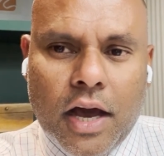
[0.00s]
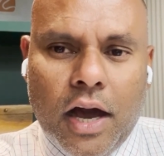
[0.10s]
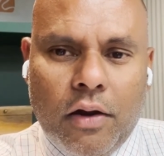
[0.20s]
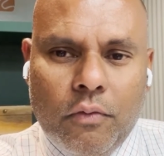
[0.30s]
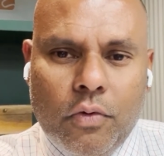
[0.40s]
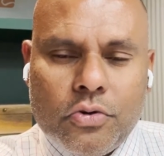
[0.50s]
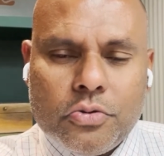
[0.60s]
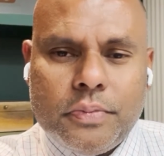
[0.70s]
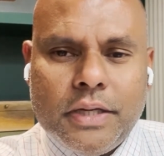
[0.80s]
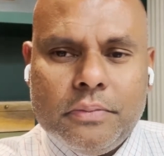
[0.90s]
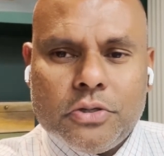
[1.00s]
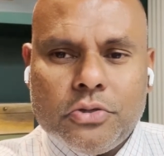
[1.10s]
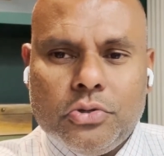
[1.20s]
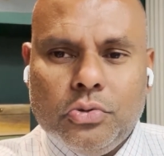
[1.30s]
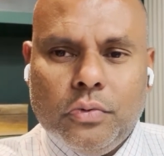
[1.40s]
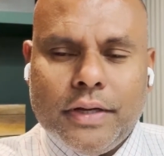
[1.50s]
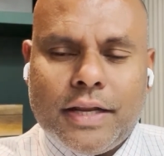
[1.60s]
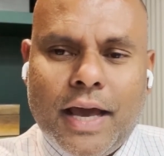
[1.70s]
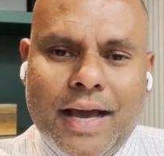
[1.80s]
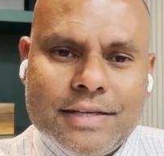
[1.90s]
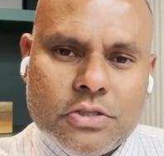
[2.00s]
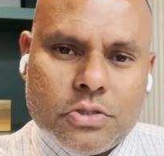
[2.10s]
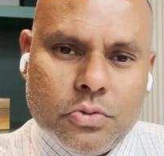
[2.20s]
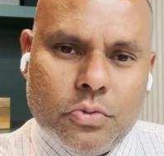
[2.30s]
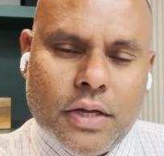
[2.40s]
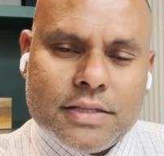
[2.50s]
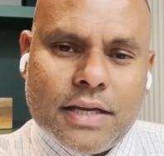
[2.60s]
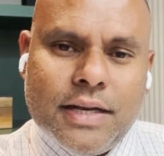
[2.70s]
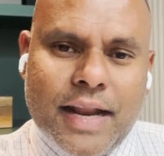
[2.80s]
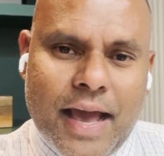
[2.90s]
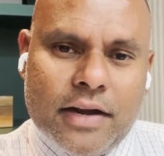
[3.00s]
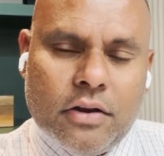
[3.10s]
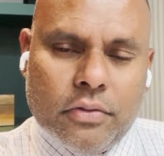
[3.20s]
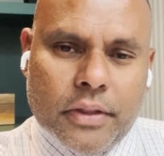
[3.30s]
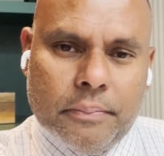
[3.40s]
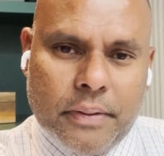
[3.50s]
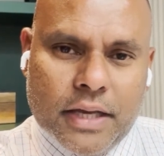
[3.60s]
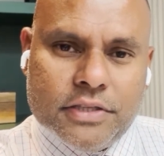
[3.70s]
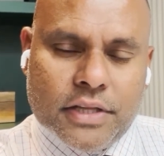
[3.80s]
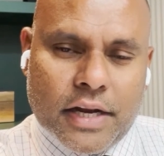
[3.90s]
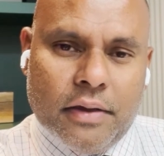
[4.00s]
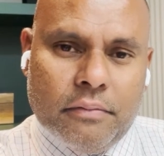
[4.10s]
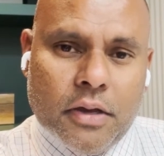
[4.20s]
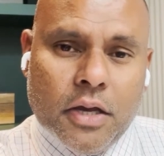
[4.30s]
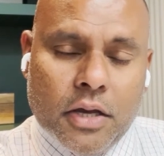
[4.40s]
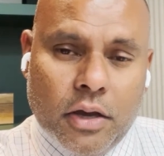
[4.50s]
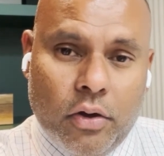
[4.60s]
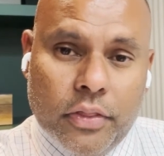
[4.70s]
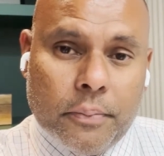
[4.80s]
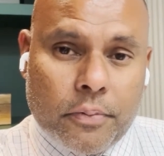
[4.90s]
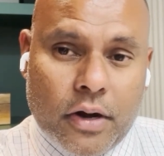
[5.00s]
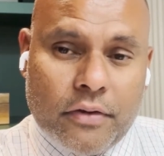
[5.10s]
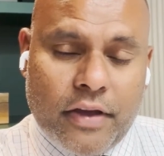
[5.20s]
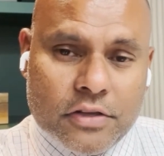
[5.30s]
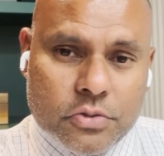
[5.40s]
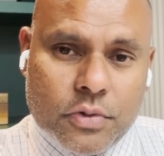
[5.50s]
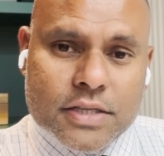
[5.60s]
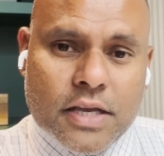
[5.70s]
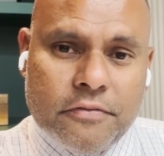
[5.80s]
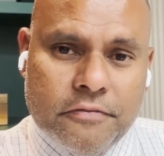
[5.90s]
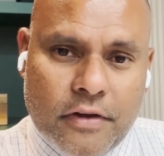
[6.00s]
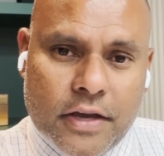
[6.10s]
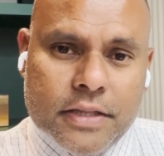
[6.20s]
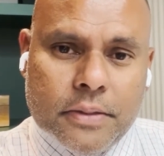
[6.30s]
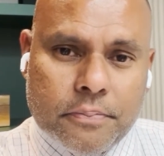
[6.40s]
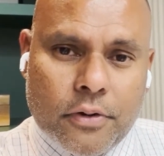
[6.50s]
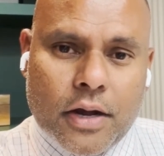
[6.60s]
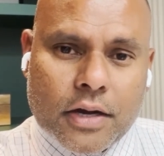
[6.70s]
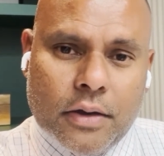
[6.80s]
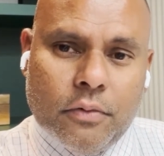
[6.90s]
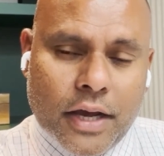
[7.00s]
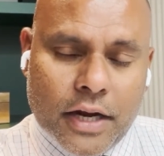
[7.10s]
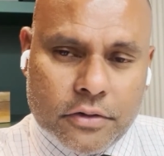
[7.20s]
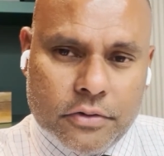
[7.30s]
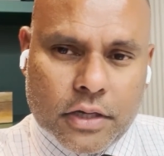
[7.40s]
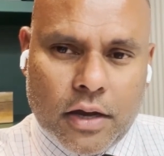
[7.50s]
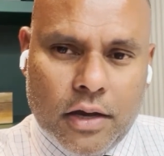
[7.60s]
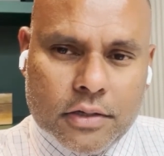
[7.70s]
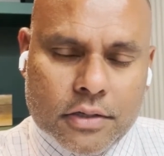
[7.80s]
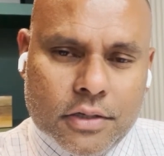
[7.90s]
I want to be able to do it as soon as I land on the page that I have on the product, as soon as I find the product I want to add to the cart.